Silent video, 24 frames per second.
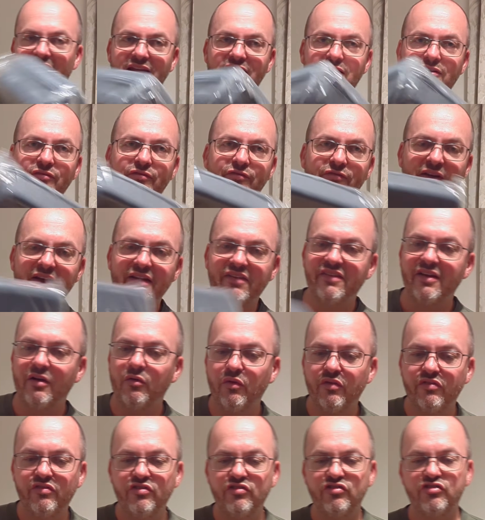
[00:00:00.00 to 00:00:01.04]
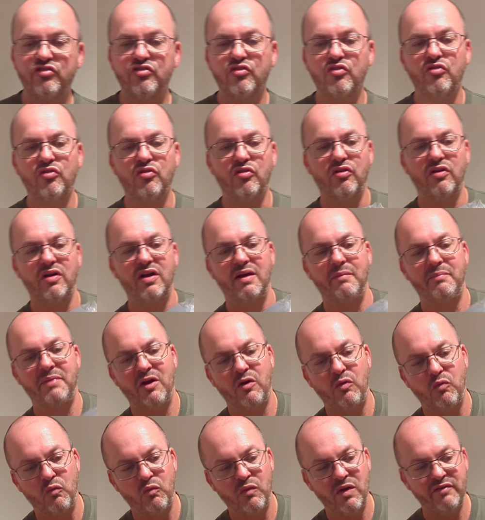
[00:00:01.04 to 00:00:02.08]
I confess I wasn't sure
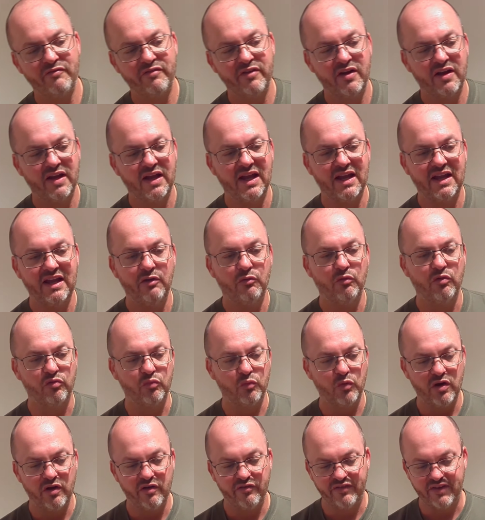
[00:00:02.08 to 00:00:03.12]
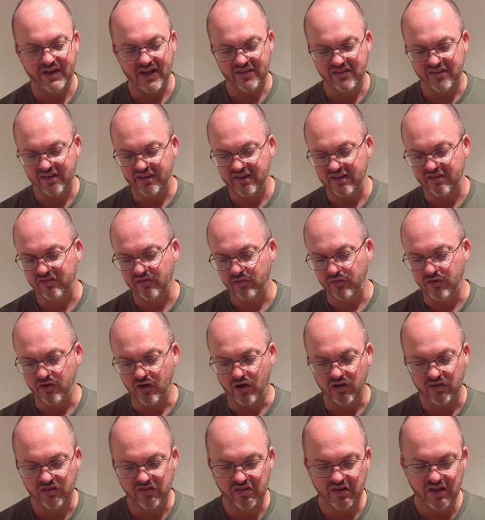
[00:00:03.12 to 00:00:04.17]
about whether it was worth getting this or
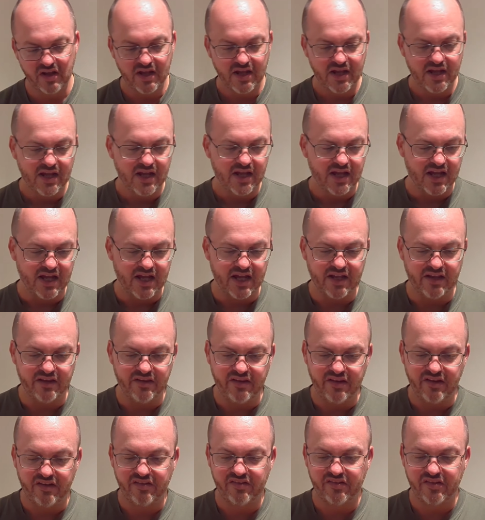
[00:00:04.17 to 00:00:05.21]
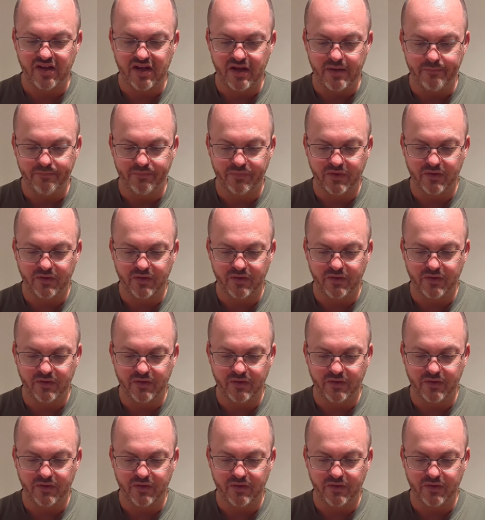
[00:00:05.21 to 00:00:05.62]
not, and this